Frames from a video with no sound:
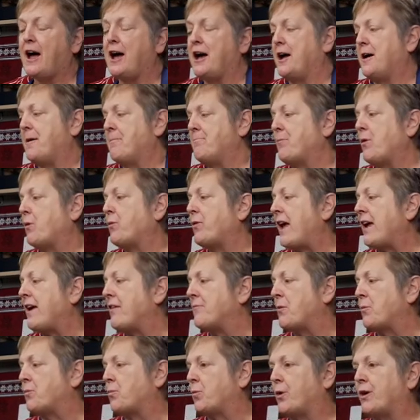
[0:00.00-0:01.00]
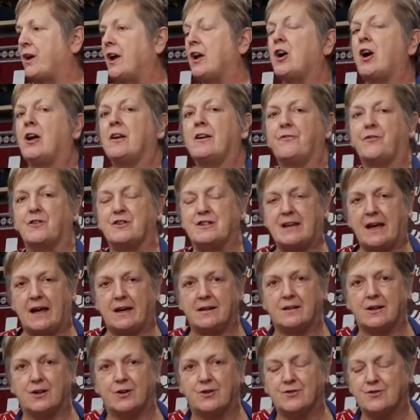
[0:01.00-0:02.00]
Um, they have been working on it for
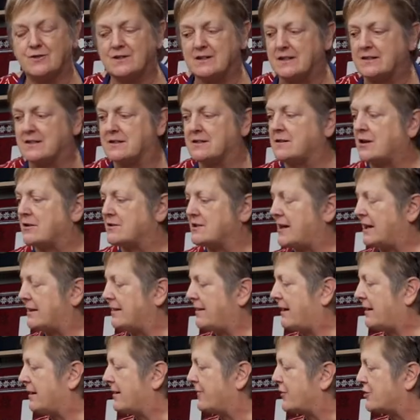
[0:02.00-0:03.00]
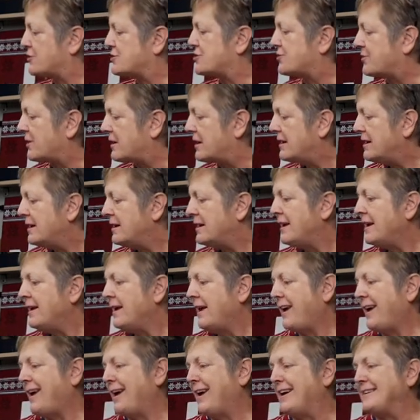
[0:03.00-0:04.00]
ten years. This mm-hmm. is our mm-hmm. tenth anniversary.
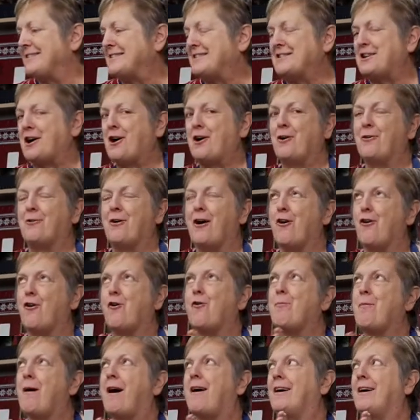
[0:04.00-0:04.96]
And so, oh